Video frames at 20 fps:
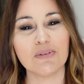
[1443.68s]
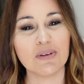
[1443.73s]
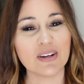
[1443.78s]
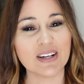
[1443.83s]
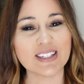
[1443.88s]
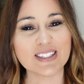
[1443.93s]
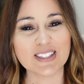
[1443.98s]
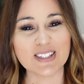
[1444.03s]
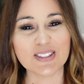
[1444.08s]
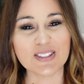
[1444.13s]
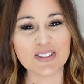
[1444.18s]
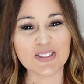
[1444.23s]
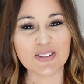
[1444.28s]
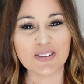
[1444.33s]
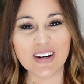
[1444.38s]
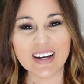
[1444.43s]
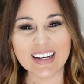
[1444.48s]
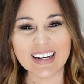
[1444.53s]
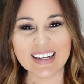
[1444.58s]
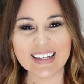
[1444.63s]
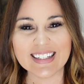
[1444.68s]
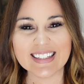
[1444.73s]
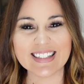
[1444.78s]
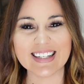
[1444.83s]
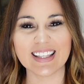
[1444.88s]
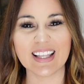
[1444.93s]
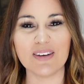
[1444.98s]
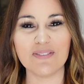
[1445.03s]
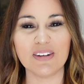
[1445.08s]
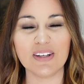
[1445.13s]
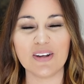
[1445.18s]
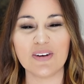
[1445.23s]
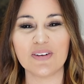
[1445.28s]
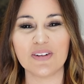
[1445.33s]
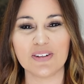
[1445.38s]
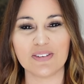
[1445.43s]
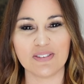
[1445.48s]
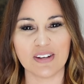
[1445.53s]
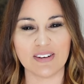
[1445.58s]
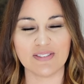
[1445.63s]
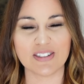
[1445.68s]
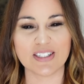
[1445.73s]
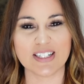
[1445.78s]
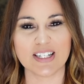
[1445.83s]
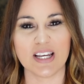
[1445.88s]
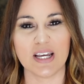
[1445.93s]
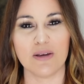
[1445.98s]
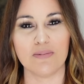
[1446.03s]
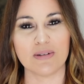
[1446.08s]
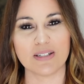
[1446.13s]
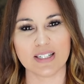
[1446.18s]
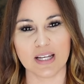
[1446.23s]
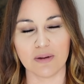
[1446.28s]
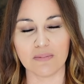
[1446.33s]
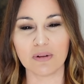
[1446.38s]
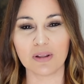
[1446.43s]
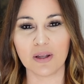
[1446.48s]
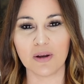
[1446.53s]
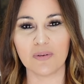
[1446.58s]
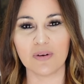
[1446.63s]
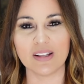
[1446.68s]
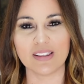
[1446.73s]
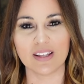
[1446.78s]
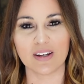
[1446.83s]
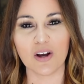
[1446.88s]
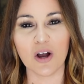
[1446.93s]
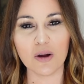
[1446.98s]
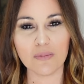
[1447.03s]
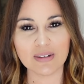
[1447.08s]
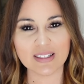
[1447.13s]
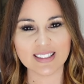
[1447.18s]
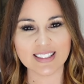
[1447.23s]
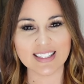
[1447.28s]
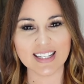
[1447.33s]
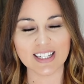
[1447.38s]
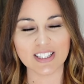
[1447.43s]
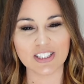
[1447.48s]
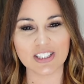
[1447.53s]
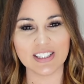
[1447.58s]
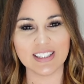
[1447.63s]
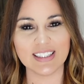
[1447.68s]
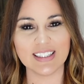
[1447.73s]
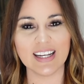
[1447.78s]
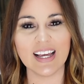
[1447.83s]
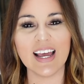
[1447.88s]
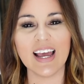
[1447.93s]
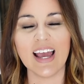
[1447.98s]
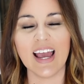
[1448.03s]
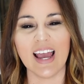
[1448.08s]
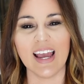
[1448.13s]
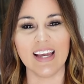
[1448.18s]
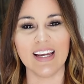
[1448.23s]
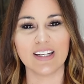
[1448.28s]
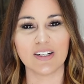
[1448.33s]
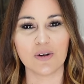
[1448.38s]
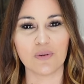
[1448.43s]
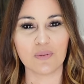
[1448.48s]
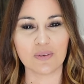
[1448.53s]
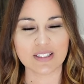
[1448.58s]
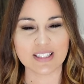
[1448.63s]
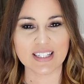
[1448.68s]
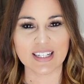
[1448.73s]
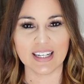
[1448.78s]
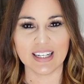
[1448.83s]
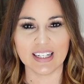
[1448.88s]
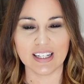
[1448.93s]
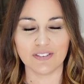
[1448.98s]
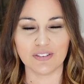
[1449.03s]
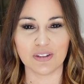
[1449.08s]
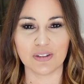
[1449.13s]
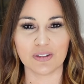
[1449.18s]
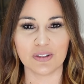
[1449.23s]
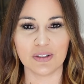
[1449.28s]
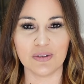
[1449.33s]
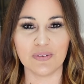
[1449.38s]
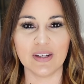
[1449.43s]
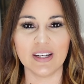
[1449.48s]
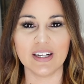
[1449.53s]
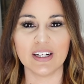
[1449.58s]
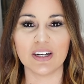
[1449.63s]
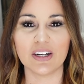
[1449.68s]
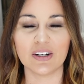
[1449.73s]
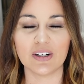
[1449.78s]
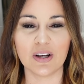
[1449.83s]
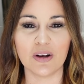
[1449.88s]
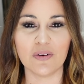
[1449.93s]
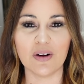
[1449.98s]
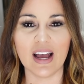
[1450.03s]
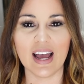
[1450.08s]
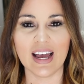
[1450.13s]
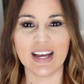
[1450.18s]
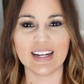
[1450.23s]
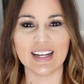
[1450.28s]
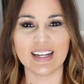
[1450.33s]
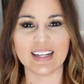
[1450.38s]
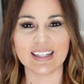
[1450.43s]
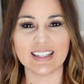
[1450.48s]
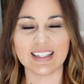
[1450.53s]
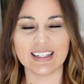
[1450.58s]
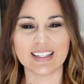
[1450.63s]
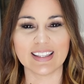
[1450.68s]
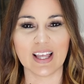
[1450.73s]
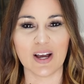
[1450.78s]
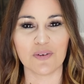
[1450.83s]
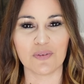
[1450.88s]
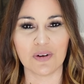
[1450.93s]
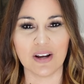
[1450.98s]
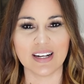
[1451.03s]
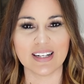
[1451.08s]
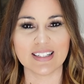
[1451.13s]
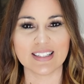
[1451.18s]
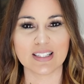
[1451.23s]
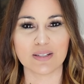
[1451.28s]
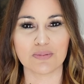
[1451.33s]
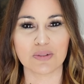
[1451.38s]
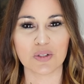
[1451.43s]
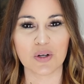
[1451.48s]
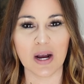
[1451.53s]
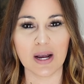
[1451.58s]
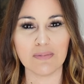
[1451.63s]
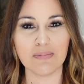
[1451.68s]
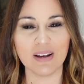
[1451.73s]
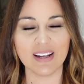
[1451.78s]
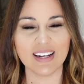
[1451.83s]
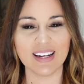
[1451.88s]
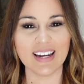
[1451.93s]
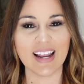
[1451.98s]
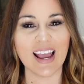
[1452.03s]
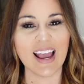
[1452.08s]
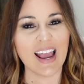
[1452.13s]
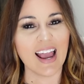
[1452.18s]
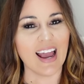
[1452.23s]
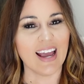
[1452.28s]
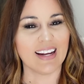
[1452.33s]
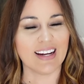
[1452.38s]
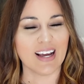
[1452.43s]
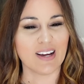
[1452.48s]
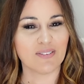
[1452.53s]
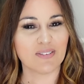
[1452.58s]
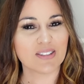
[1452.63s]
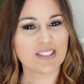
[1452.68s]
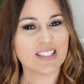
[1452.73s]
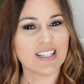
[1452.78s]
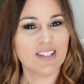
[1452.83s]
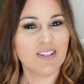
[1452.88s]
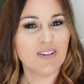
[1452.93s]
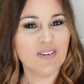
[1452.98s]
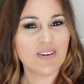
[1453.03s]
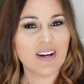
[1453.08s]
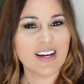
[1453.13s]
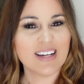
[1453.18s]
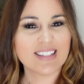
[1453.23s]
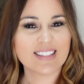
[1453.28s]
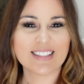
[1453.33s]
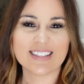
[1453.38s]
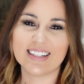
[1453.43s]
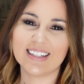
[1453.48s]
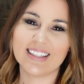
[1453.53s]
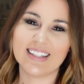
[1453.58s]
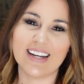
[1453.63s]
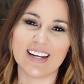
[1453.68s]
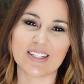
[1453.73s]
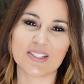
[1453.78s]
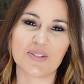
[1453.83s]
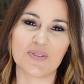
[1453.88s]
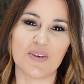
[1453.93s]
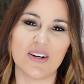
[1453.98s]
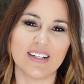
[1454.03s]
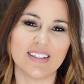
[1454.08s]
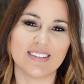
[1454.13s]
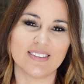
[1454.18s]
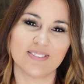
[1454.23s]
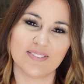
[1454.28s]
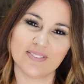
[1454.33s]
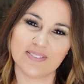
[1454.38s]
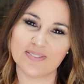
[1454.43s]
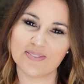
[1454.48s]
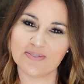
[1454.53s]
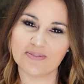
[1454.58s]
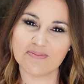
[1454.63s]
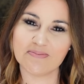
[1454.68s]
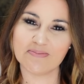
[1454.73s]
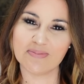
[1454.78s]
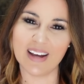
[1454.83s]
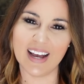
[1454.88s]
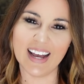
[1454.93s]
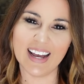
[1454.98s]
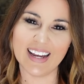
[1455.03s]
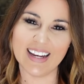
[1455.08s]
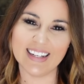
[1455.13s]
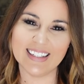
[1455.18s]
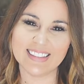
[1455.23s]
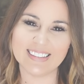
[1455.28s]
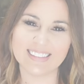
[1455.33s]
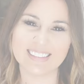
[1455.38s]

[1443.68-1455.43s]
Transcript: you guys enjoy enjoyed it. Let me know your favorite tip down below in the comments section. And once again, if you're new here, go ahead and click that red subscribe button and I will see you guys in the next one. Bye.